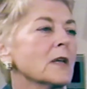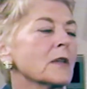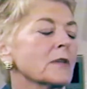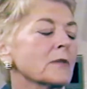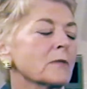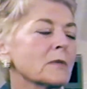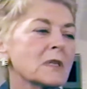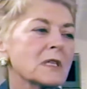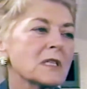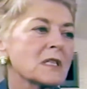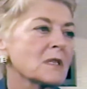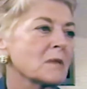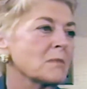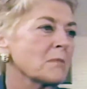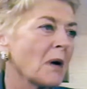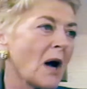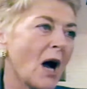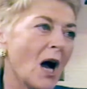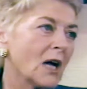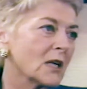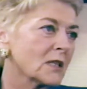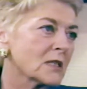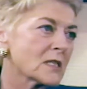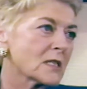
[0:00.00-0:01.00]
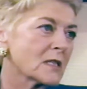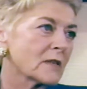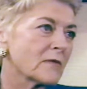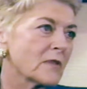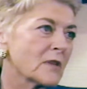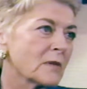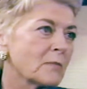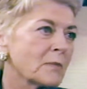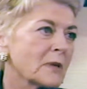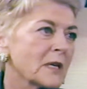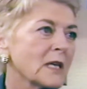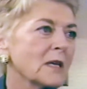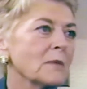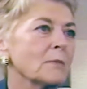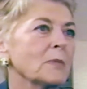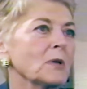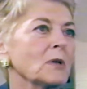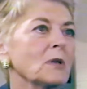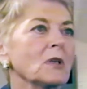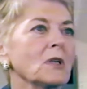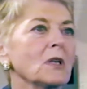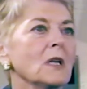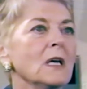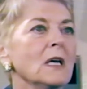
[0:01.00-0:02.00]
the response of the
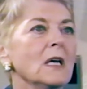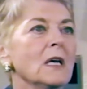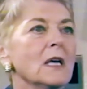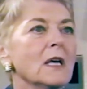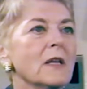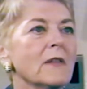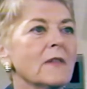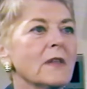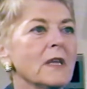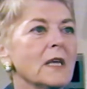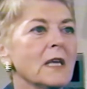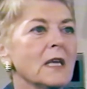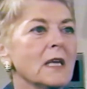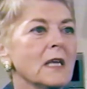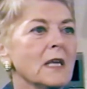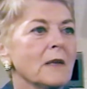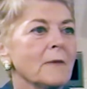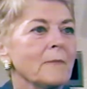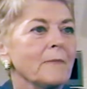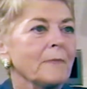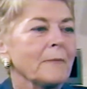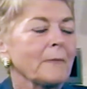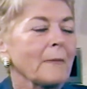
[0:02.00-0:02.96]
people, the,